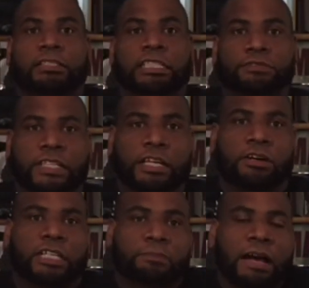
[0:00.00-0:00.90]
This
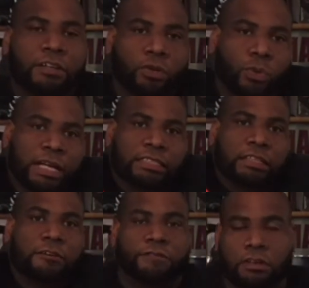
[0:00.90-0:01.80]
video is by request
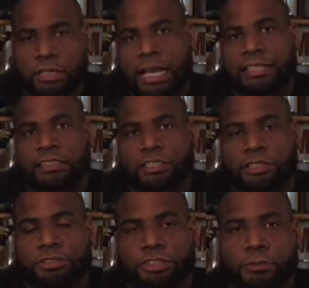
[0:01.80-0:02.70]
of fellow Godzilla
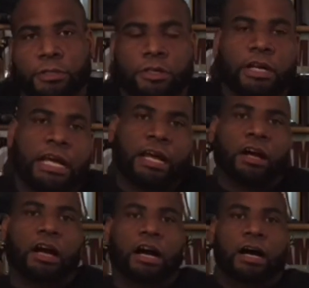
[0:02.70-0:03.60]

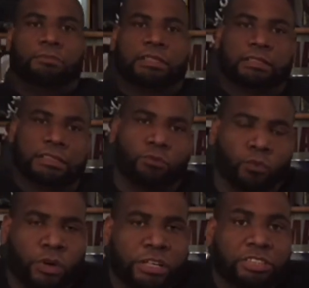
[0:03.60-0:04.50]
YouTuber,
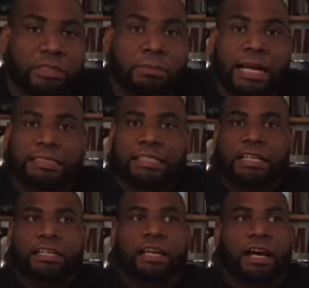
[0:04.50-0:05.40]
William
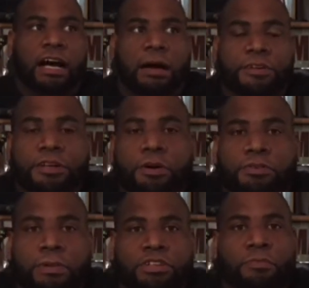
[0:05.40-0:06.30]

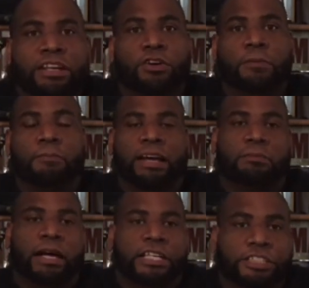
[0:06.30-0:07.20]
Schmeiske. You may know him
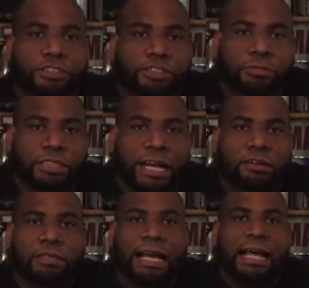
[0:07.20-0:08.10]
better by his YouTube
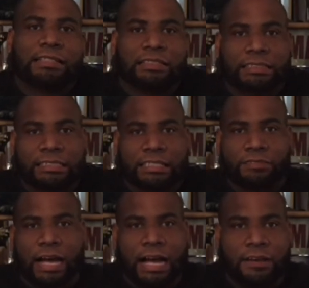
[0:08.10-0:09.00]
channel, Godzilla
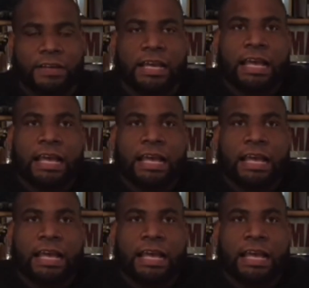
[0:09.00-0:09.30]
65.